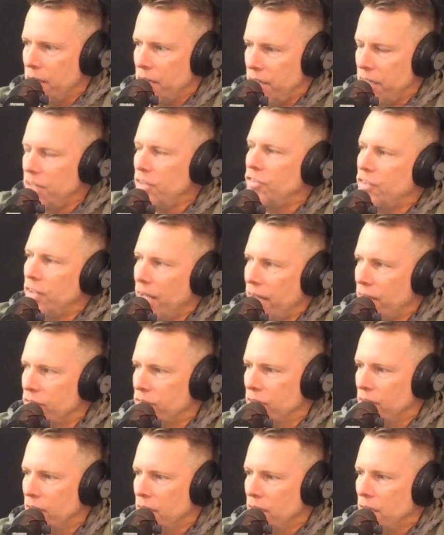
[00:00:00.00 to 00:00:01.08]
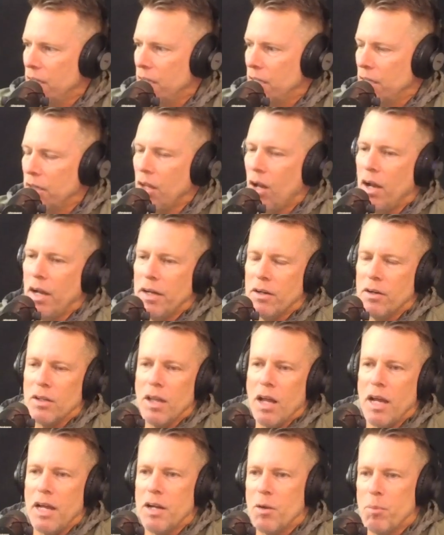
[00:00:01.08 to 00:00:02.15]
He says, liar,
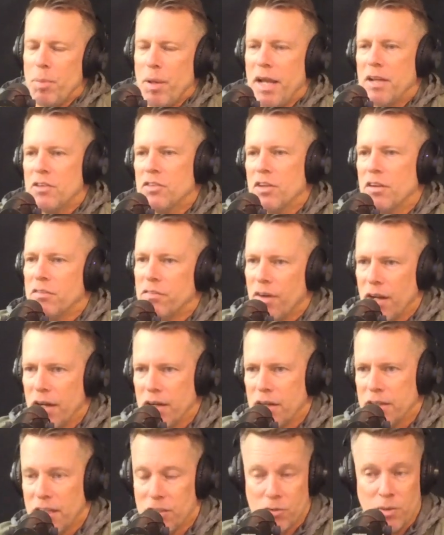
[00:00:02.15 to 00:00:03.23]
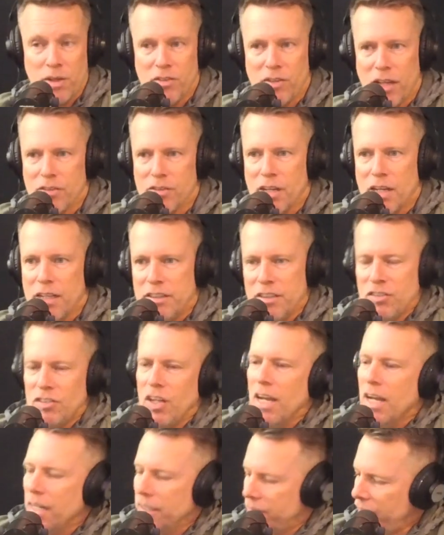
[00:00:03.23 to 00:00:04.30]
liar, pants on fire. That's what he says.
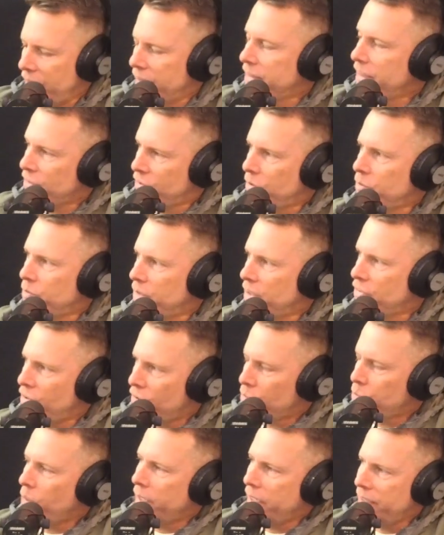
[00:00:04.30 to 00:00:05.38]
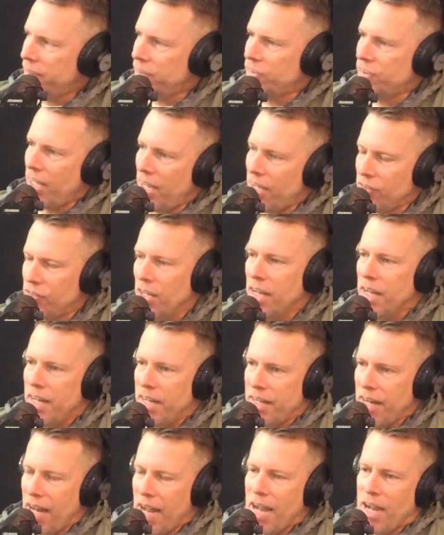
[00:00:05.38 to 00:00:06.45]
This is what he says
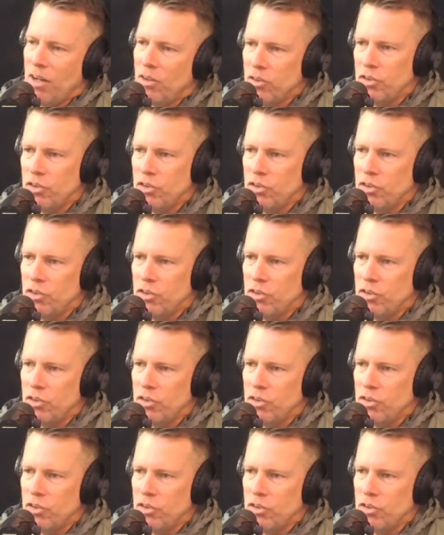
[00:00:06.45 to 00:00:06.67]
in a House